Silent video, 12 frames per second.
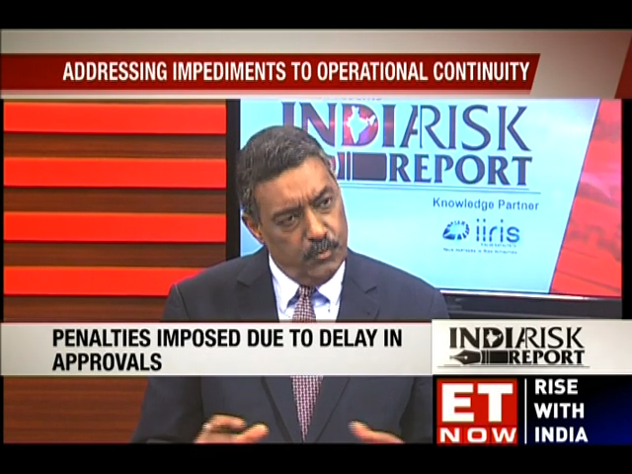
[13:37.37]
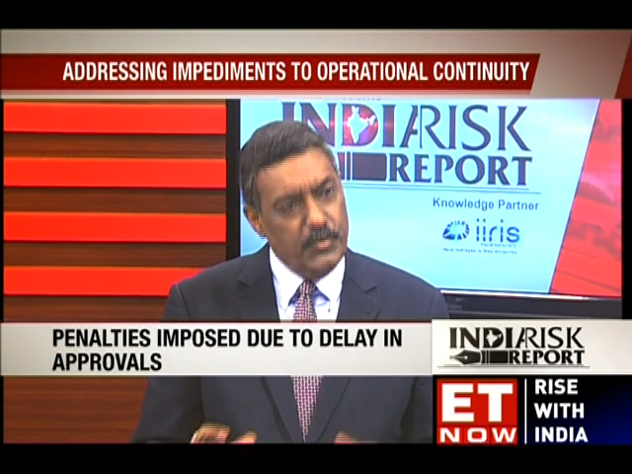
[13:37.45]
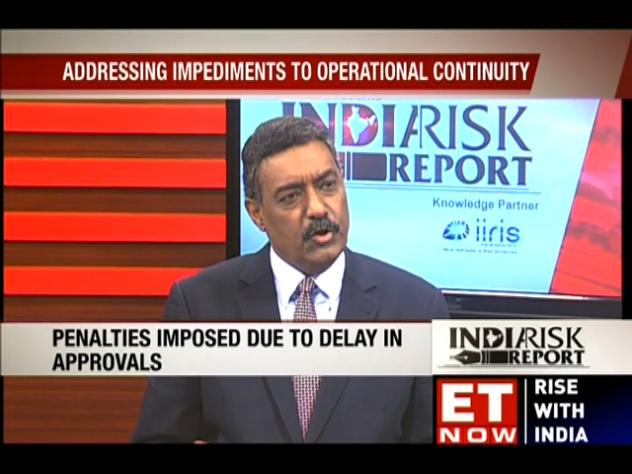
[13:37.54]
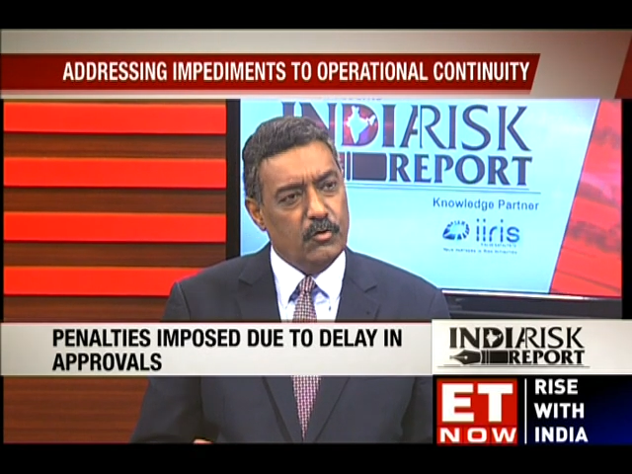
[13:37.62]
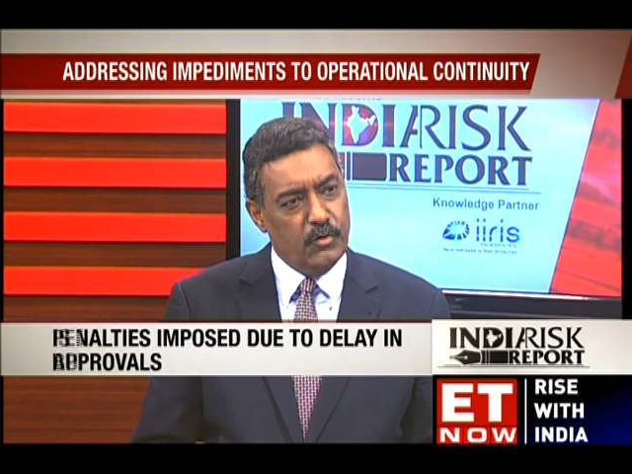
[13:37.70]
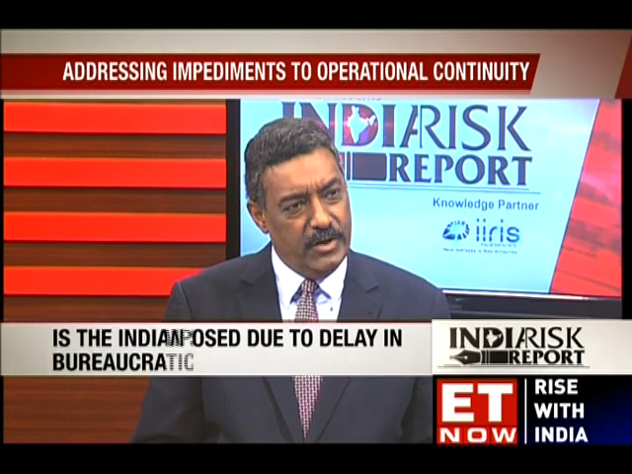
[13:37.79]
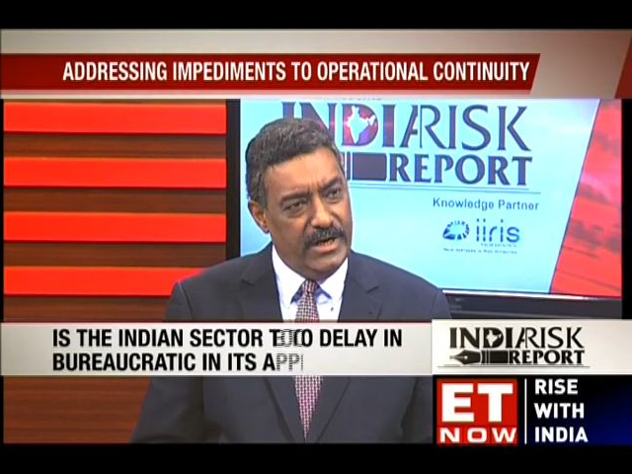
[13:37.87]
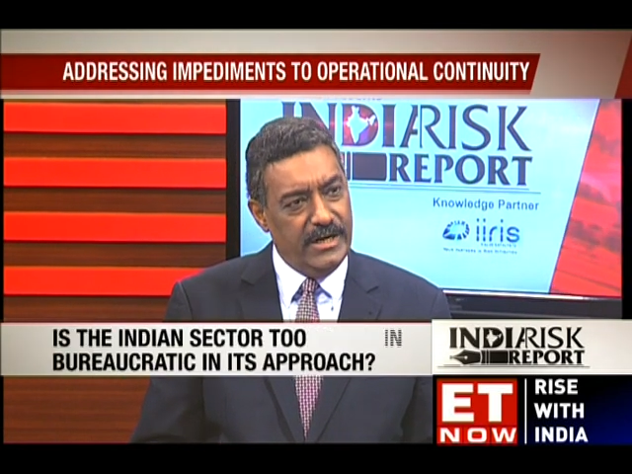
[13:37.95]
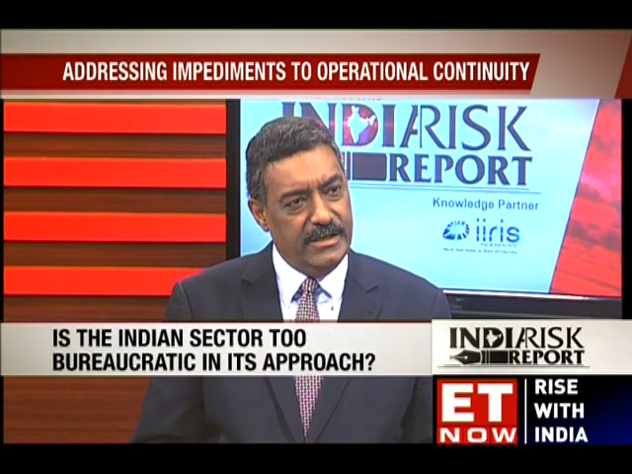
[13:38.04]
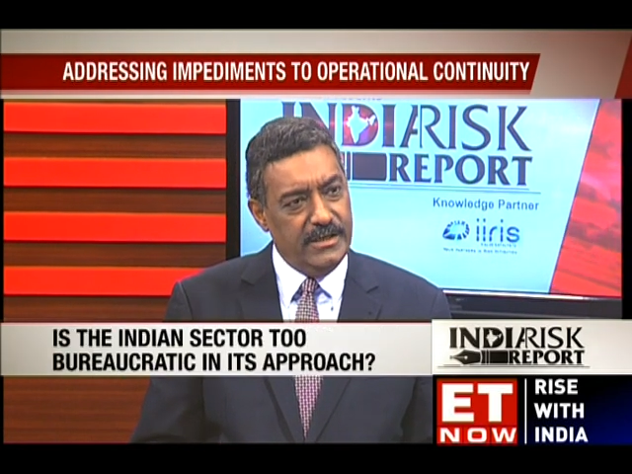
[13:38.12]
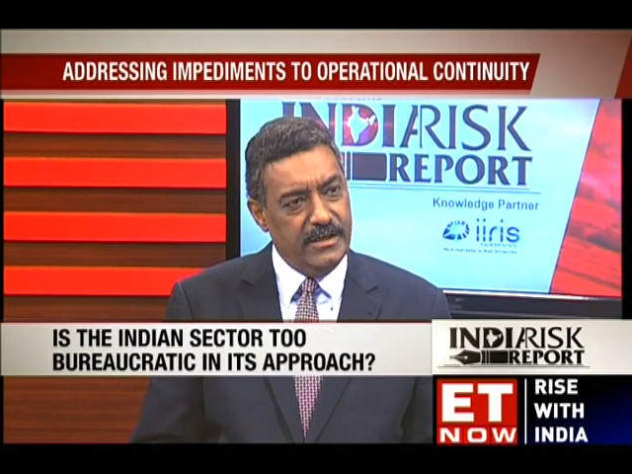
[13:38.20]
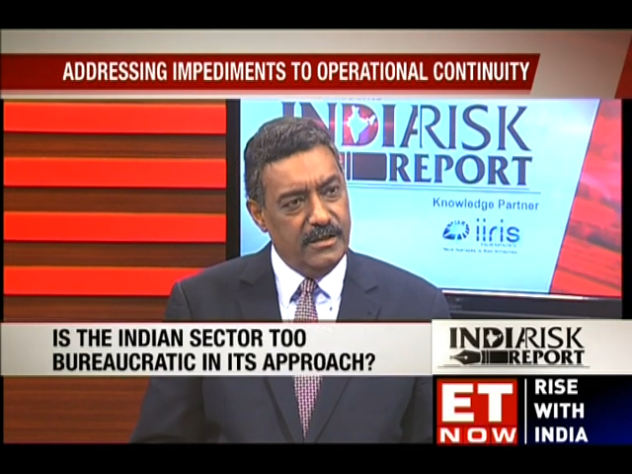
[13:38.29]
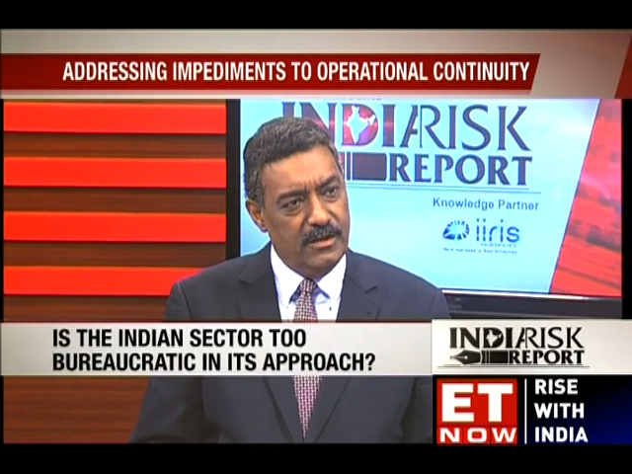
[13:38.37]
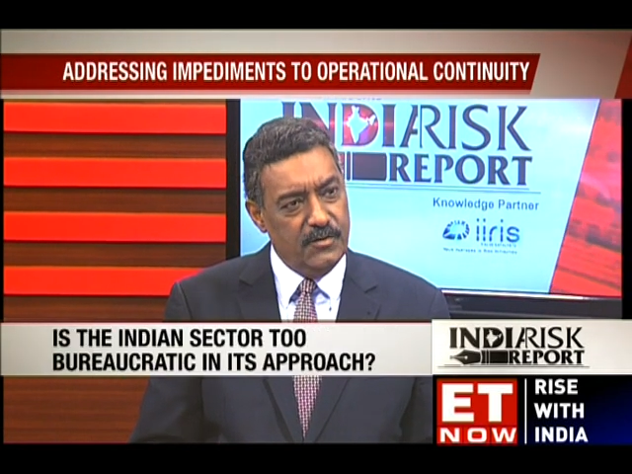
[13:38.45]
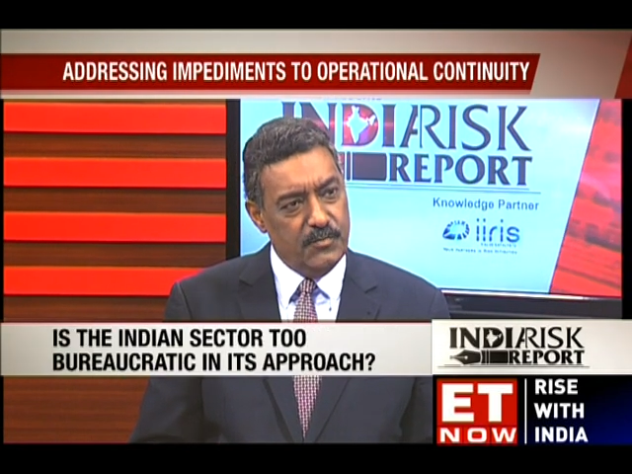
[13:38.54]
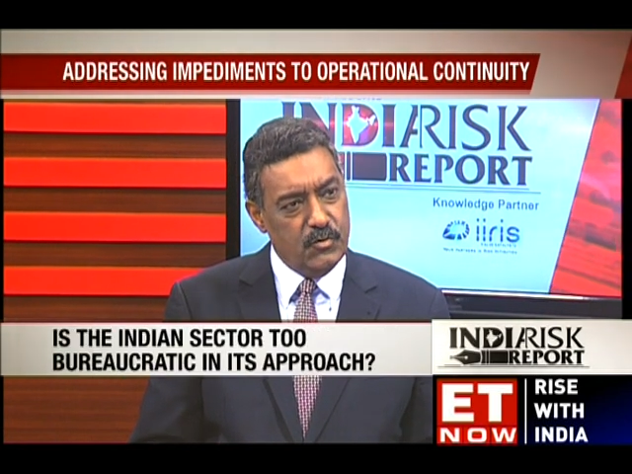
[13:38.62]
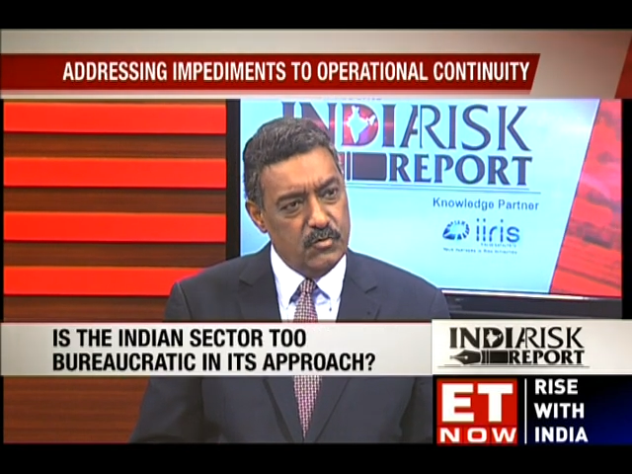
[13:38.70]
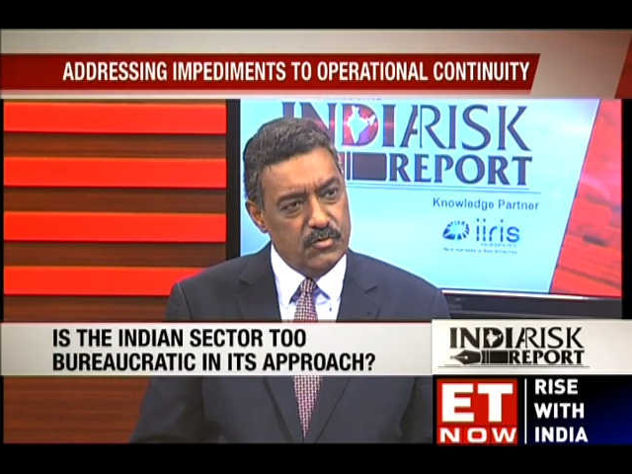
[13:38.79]
bureaucratic in our
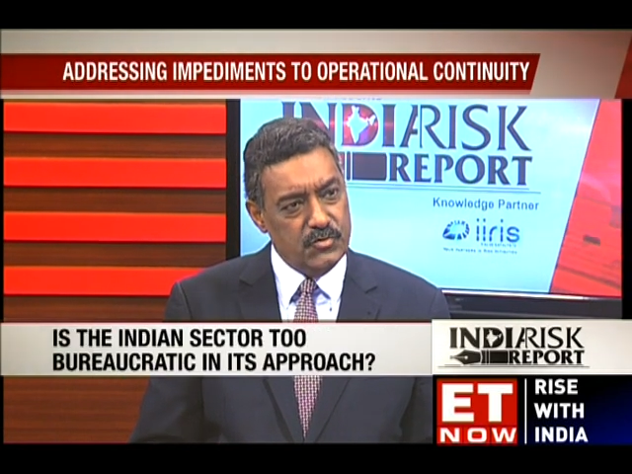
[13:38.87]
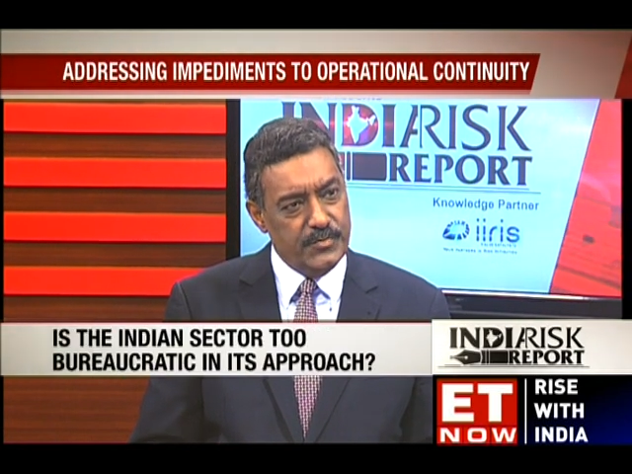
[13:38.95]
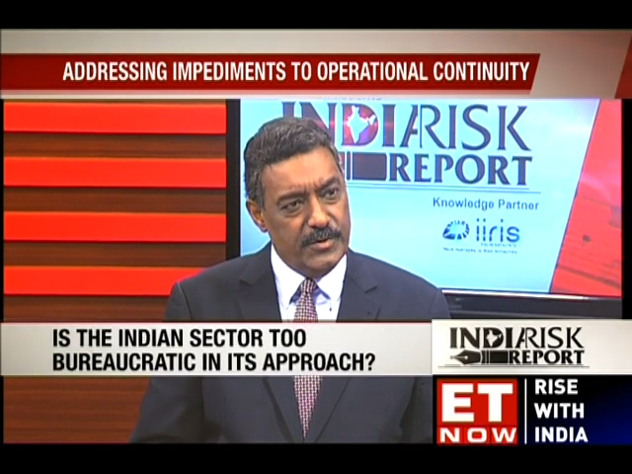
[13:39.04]
approach?